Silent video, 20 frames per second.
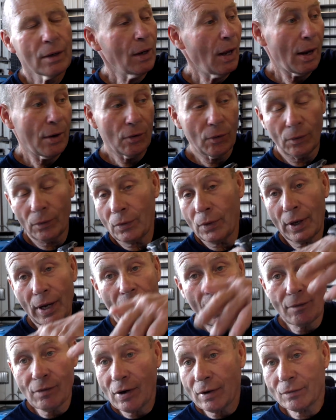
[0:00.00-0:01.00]
I don't think.
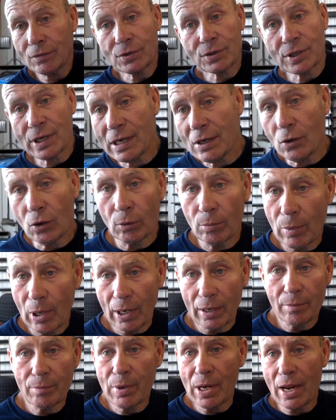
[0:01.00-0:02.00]
I've never seen
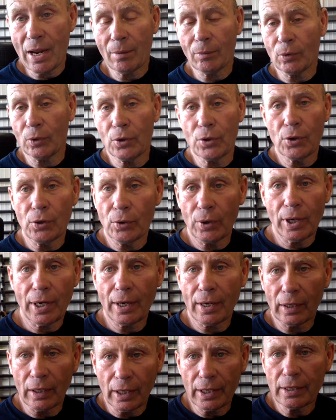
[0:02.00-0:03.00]
nobody be able to do it
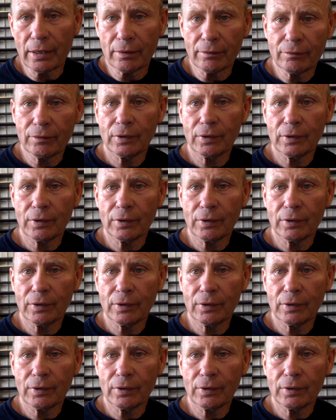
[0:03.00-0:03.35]
and live.